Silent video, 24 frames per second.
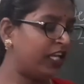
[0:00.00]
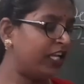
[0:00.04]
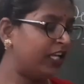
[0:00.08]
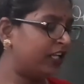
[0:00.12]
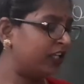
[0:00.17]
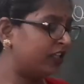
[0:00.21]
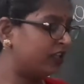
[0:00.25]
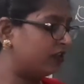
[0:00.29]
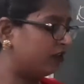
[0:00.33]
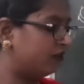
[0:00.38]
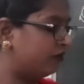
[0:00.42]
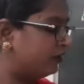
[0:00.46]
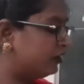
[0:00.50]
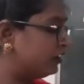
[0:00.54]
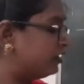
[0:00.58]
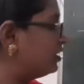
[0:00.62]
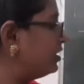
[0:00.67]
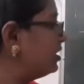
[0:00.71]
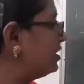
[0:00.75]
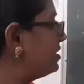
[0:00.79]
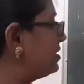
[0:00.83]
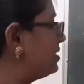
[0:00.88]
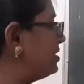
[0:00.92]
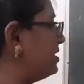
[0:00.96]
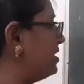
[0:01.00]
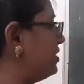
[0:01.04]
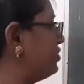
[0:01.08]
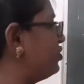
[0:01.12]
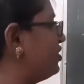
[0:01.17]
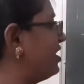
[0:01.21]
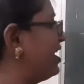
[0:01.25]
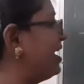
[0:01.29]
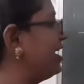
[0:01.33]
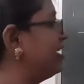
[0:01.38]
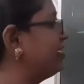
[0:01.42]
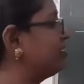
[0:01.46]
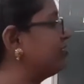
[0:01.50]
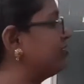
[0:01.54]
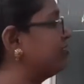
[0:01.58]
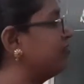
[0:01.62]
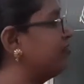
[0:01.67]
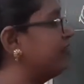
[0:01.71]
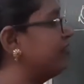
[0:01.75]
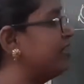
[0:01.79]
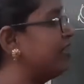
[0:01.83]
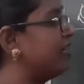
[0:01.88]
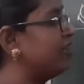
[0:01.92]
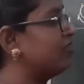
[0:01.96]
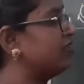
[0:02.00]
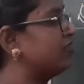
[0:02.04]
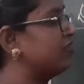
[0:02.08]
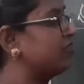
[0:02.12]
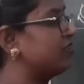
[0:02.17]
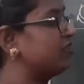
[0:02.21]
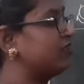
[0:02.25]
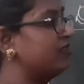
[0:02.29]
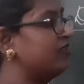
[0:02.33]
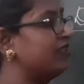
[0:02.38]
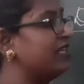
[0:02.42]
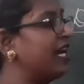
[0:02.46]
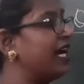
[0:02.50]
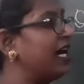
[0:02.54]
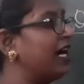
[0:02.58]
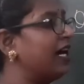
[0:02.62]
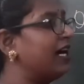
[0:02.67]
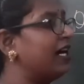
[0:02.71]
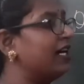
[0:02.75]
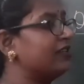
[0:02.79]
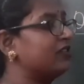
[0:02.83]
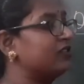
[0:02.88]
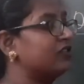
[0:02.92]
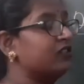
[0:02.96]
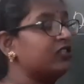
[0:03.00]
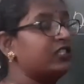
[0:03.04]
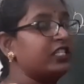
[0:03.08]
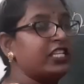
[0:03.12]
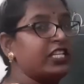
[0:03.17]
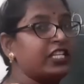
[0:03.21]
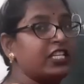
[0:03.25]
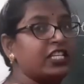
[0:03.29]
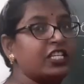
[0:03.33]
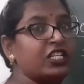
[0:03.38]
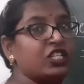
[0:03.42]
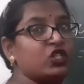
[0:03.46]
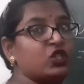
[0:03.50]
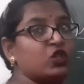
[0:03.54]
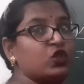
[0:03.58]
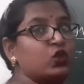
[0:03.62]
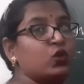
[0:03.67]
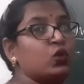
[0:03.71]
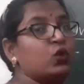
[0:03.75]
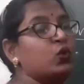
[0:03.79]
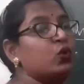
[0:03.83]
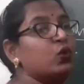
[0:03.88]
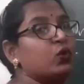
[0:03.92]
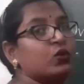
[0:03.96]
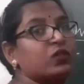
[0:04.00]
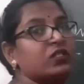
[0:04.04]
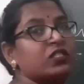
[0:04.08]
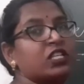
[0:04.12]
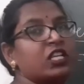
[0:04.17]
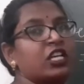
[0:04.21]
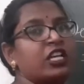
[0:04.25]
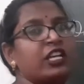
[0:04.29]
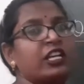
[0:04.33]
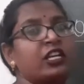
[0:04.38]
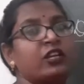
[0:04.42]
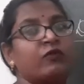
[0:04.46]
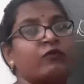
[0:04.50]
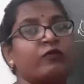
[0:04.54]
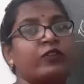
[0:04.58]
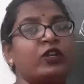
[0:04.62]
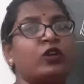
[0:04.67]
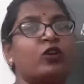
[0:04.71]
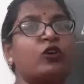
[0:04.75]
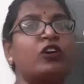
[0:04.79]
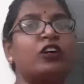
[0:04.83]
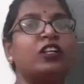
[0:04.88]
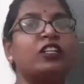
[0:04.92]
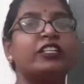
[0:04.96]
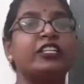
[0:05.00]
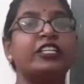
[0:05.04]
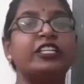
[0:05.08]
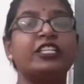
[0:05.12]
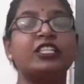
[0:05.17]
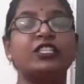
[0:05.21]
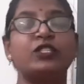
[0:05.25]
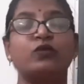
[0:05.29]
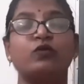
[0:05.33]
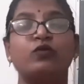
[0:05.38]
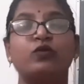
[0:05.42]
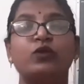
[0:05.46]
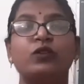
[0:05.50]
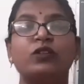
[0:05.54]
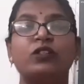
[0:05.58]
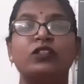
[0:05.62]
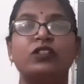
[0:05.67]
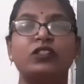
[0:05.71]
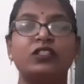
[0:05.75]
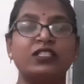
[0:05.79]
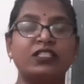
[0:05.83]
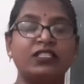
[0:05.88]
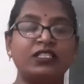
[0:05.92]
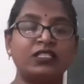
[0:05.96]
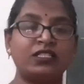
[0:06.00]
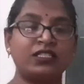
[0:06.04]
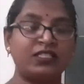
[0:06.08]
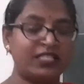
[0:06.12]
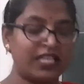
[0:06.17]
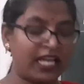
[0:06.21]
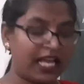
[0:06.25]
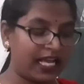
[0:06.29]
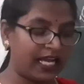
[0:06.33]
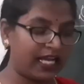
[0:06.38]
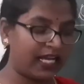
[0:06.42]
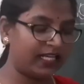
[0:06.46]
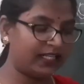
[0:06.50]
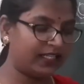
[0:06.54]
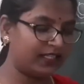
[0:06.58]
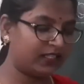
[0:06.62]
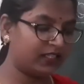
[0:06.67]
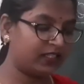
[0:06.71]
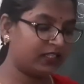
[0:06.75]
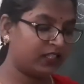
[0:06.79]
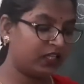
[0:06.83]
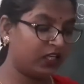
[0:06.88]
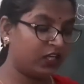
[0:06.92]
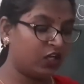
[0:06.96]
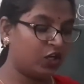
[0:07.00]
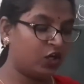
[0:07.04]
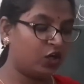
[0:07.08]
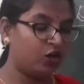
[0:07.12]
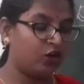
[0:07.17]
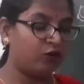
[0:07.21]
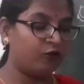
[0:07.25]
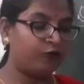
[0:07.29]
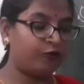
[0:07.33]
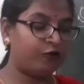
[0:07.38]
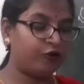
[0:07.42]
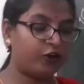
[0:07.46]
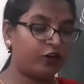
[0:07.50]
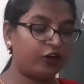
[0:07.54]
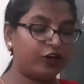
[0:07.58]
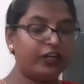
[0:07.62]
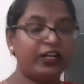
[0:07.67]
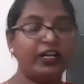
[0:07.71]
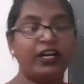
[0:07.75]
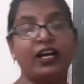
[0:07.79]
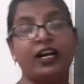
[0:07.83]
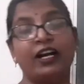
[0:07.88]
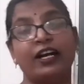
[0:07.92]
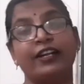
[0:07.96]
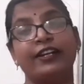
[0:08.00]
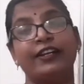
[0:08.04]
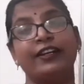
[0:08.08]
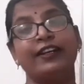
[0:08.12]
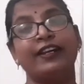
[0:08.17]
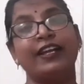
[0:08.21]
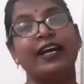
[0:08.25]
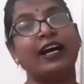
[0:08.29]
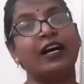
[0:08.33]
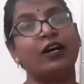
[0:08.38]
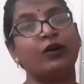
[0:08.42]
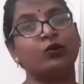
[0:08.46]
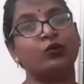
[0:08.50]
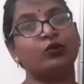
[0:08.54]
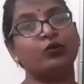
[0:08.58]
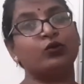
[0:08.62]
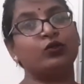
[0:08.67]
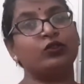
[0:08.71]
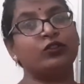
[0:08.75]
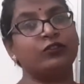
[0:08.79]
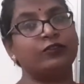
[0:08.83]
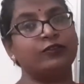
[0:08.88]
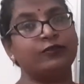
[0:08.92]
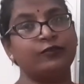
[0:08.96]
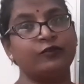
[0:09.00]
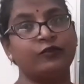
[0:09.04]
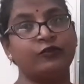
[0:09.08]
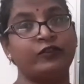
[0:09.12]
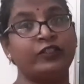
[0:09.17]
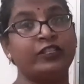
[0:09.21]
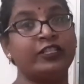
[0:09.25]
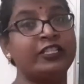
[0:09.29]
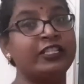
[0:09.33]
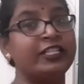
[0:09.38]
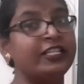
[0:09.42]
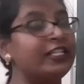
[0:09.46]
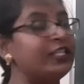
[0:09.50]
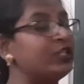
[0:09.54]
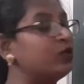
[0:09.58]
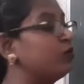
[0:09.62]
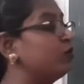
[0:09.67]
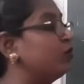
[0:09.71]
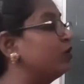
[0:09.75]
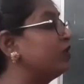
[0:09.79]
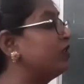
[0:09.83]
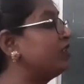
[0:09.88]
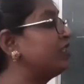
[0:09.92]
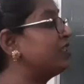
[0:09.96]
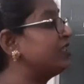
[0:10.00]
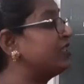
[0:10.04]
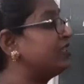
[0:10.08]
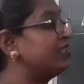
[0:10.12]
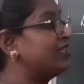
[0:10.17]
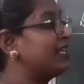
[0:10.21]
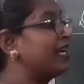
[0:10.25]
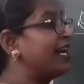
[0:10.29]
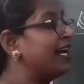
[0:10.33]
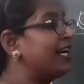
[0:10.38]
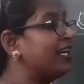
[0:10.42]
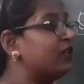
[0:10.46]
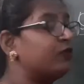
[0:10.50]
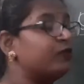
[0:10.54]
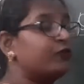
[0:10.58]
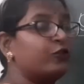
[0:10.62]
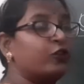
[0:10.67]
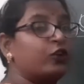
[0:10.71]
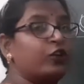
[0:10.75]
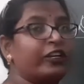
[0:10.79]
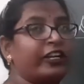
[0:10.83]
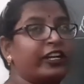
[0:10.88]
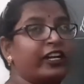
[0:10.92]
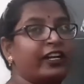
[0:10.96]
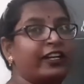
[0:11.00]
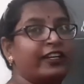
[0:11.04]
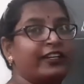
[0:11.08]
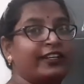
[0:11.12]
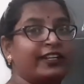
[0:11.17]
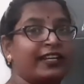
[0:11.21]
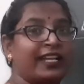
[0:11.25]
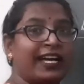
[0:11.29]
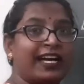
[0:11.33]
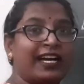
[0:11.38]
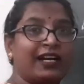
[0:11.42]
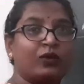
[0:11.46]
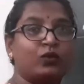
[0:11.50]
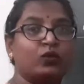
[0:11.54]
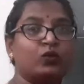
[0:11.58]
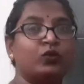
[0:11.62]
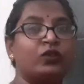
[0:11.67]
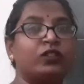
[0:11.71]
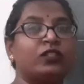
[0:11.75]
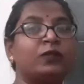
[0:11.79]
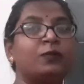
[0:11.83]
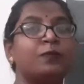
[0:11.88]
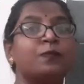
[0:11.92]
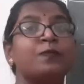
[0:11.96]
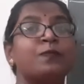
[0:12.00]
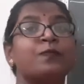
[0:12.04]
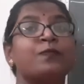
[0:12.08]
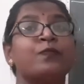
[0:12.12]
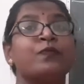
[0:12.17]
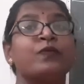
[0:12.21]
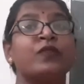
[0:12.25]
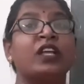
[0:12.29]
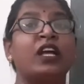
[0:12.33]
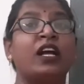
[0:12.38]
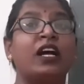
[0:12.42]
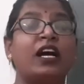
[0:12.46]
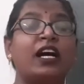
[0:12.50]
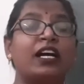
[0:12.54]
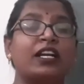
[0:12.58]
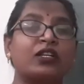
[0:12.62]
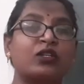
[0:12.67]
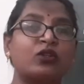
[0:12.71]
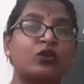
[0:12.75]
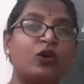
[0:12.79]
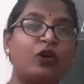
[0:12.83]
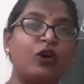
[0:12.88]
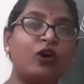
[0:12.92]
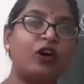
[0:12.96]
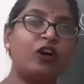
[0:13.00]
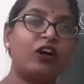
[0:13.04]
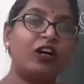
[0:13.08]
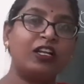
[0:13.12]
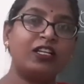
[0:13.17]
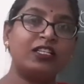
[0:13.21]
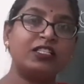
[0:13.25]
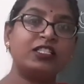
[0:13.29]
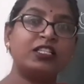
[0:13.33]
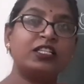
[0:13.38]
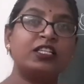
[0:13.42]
The words such as this, that, these, those, when all these words stand for a noun, when these words stand for a noun, are called